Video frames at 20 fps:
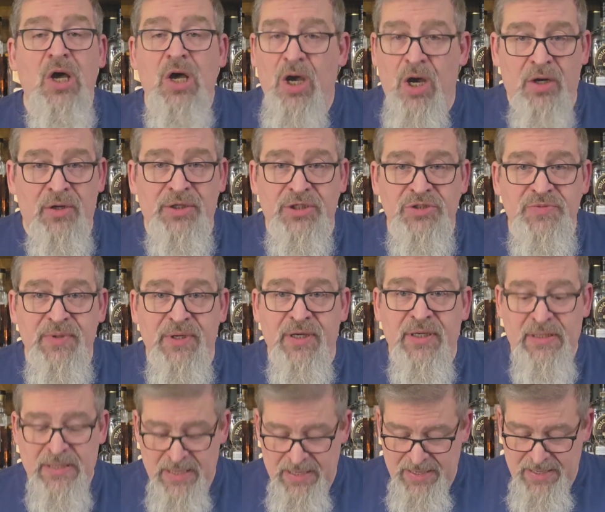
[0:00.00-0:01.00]
Arctic
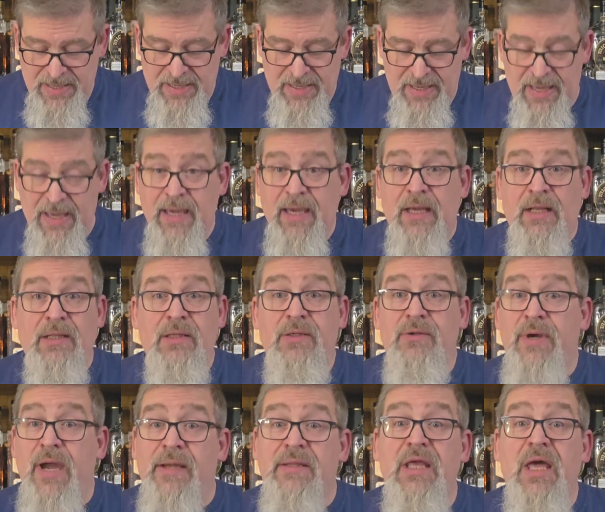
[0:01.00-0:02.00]
Spirit. And
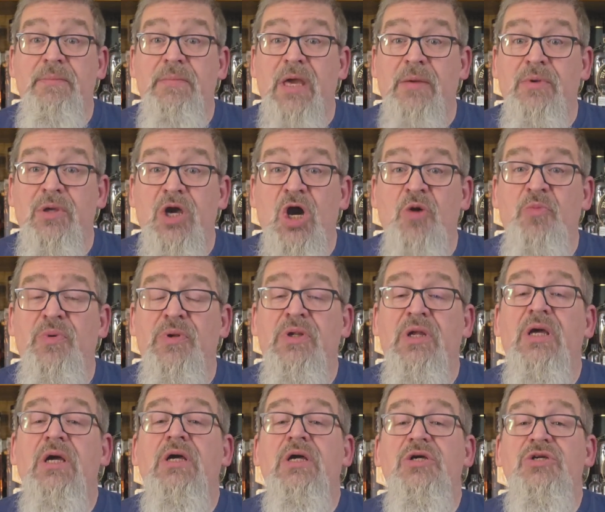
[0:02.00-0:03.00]
crack that baby open,
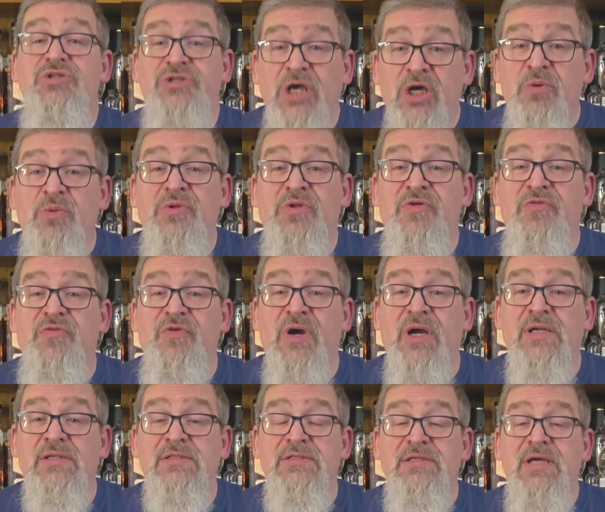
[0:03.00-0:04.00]
share it with your
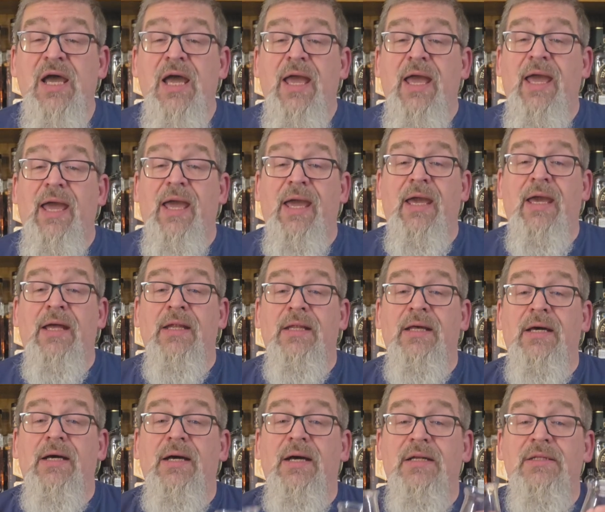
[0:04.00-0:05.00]
friends, and
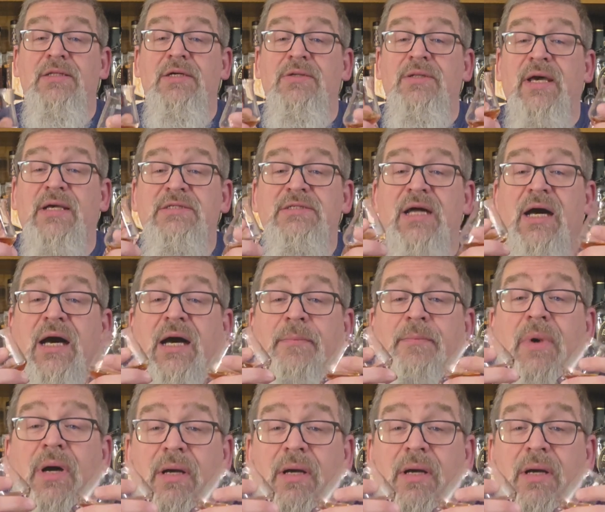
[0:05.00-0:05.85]
until next time,